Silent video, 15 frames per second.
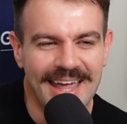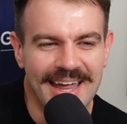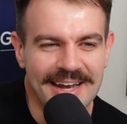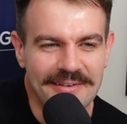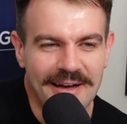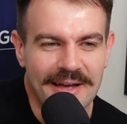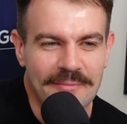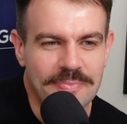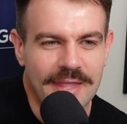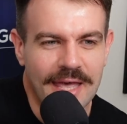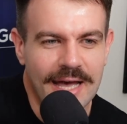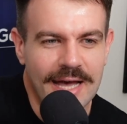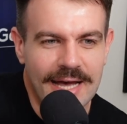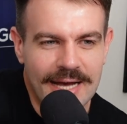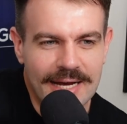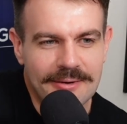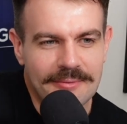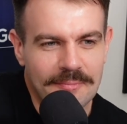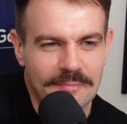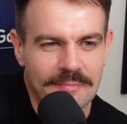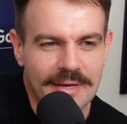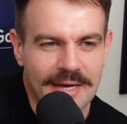anyway,
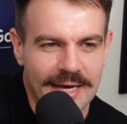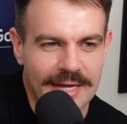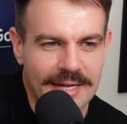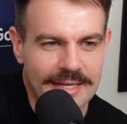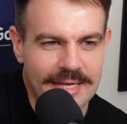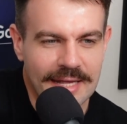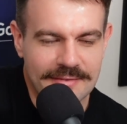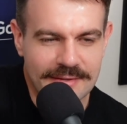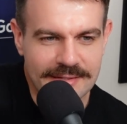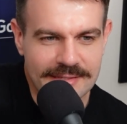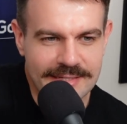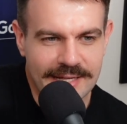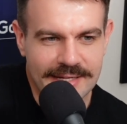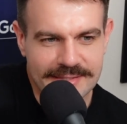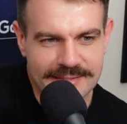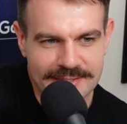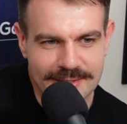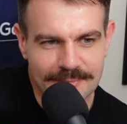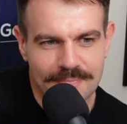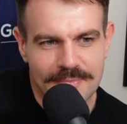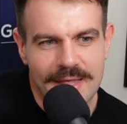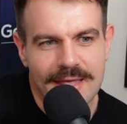um, uh, yeah, delicious Alex
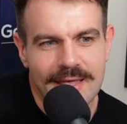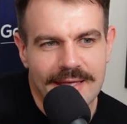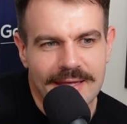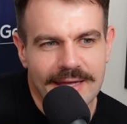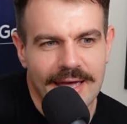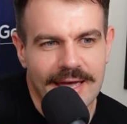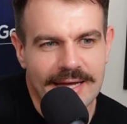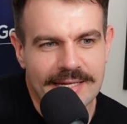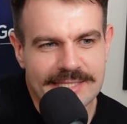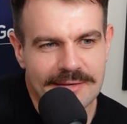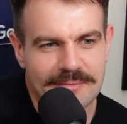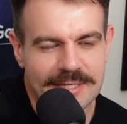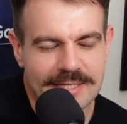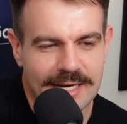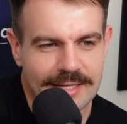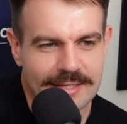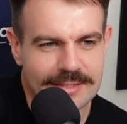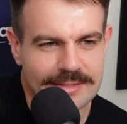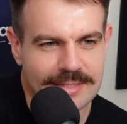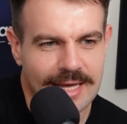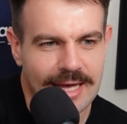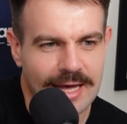Sexton. Uh, Sammy
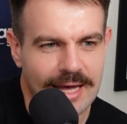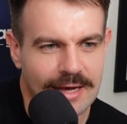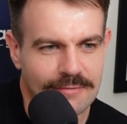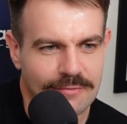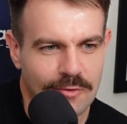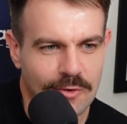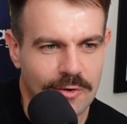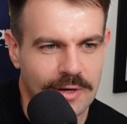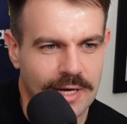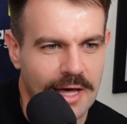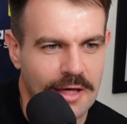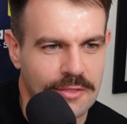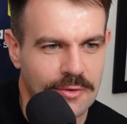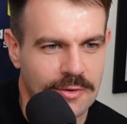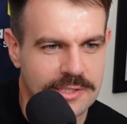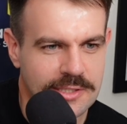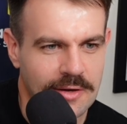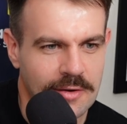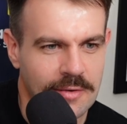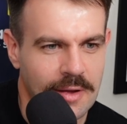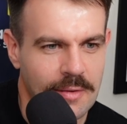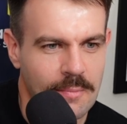Cullen uh, for uh, thoughts
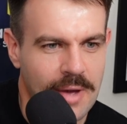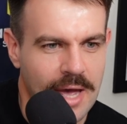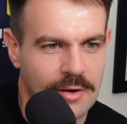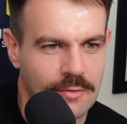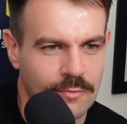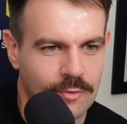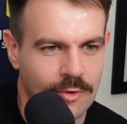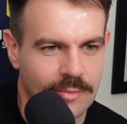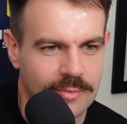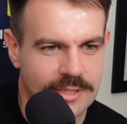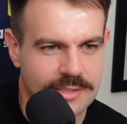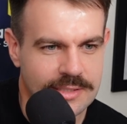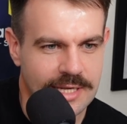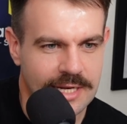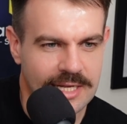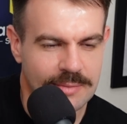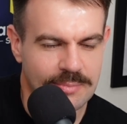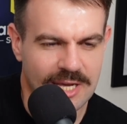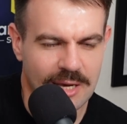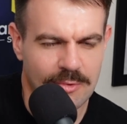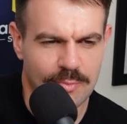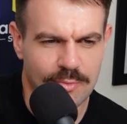on Matt Roberts. Can he
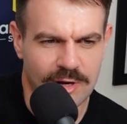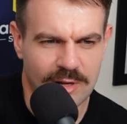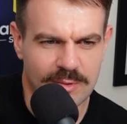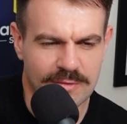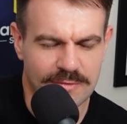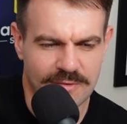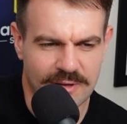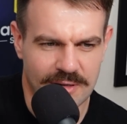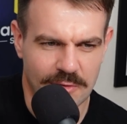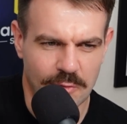become a premium defender?